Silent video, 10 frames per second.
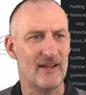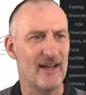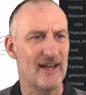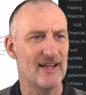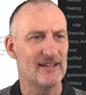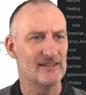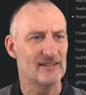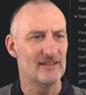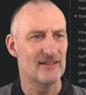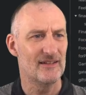
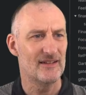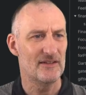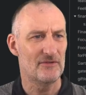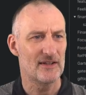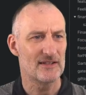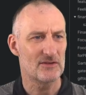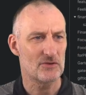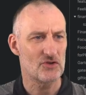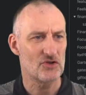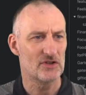And if I
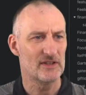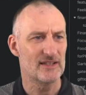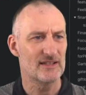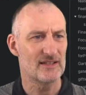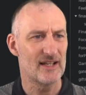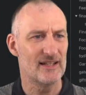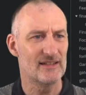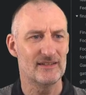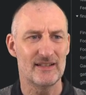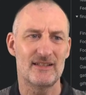search on this,
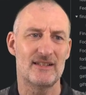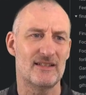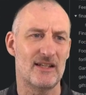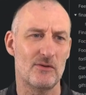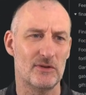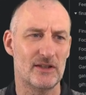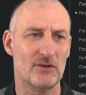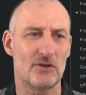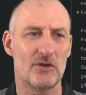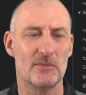then this is the only
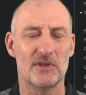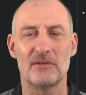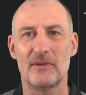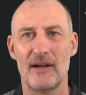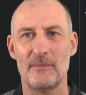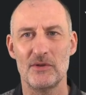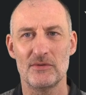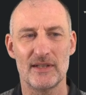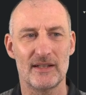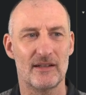document where I'm
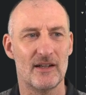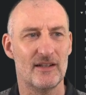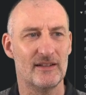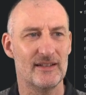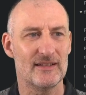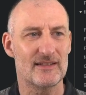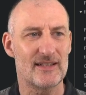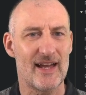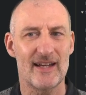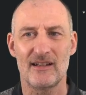using this
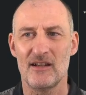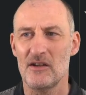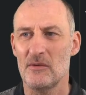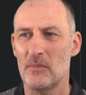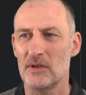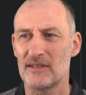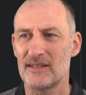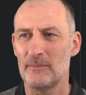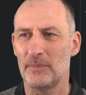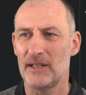tag. But
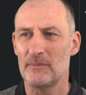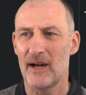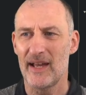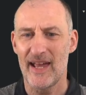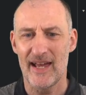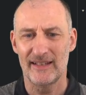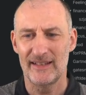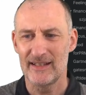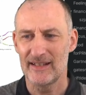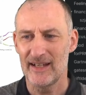simply by
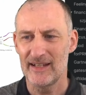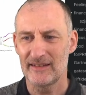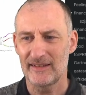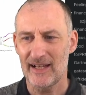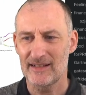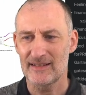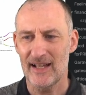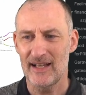adding a text